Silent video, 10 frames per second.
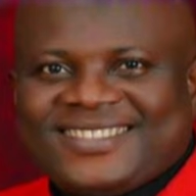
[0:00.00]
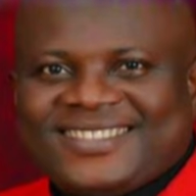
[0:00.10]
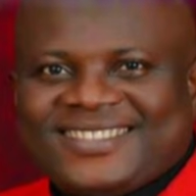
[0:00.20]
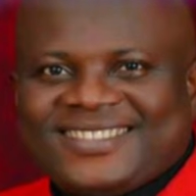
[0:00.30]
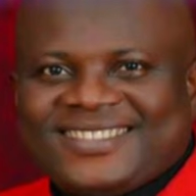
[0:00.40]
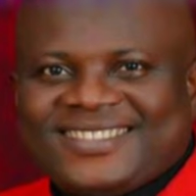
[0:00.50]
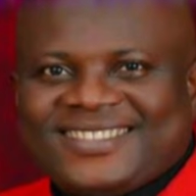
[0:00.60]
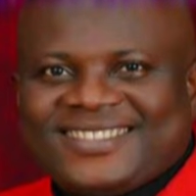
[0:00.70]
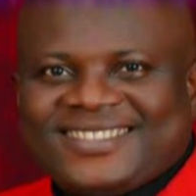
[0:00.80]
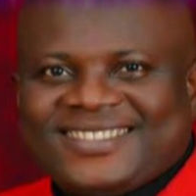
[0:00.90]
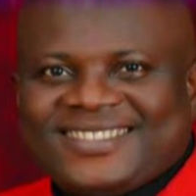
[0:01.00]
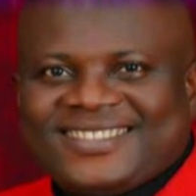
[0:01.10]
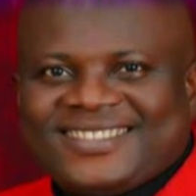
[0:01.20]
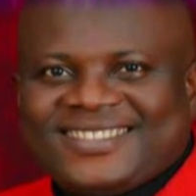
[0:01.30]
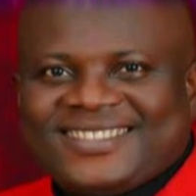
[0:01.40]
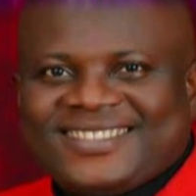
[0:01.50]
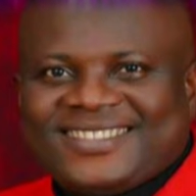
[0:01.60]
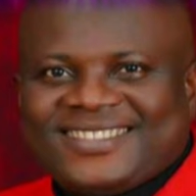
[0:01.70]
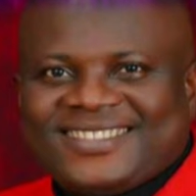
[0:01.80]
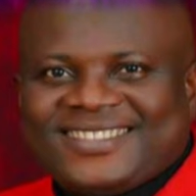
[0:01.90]

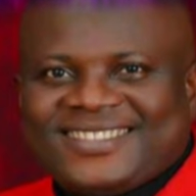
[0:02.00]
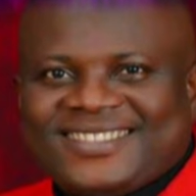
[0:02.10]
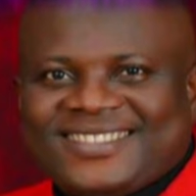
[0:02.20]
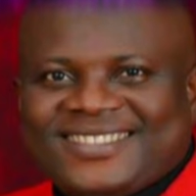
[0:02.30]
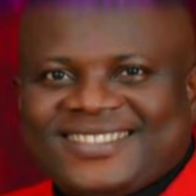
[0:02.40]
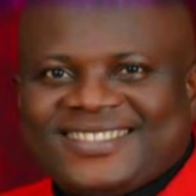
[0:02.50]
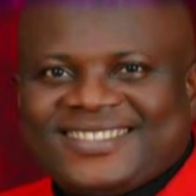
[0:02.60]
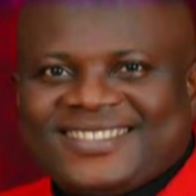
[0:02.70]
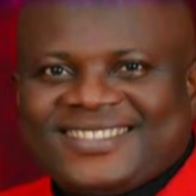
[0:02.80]
(no one is talking)